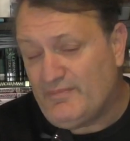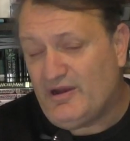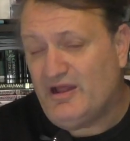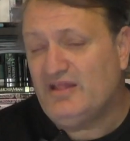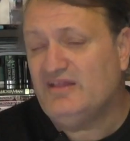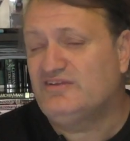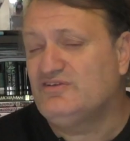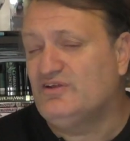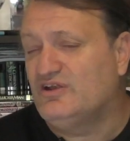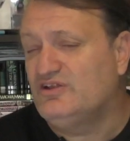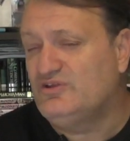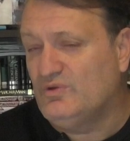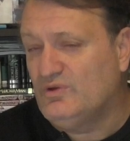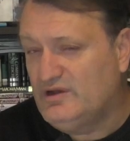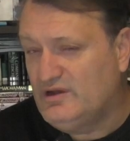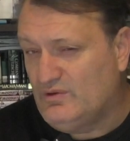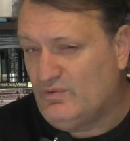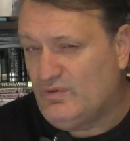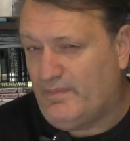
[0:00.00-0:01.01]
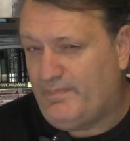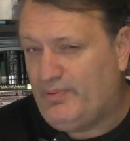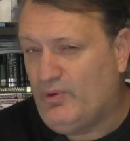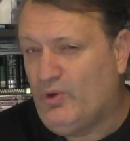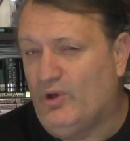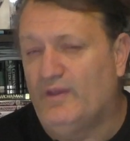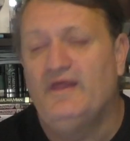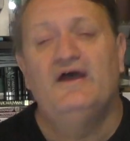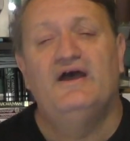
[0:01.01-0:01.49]
But I just thought I'd do a little
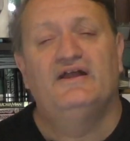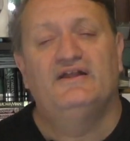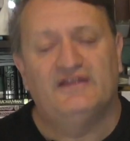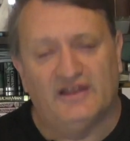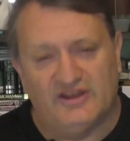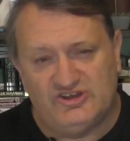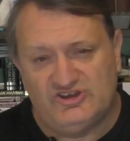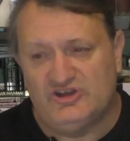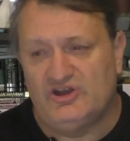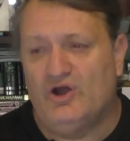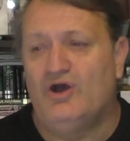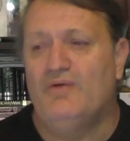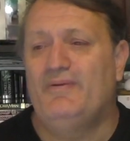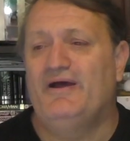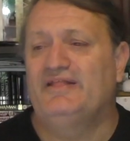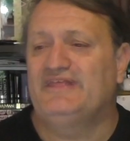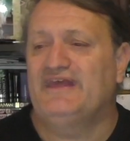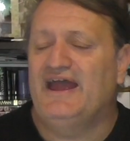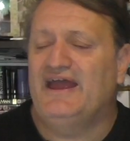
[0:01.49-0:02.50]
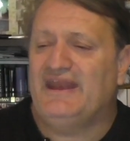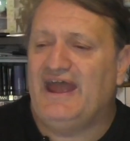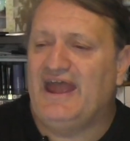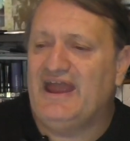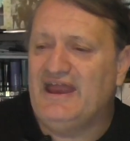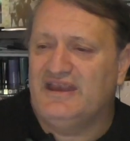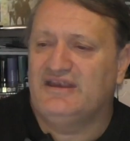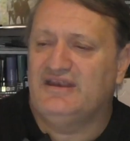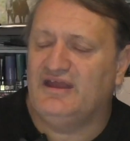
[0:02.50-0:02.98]
report to let you know about that
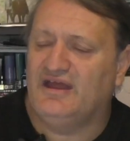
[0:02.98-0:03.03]
and,